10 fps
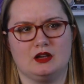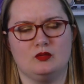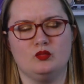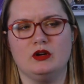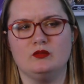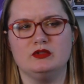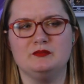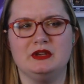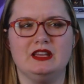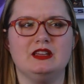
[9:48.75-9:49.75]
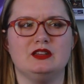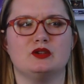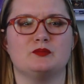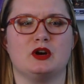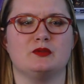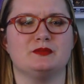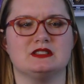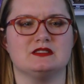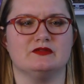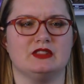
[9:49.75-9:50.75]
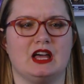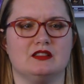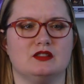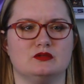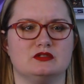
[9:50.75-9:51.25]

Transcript: What would be your purpose of that though?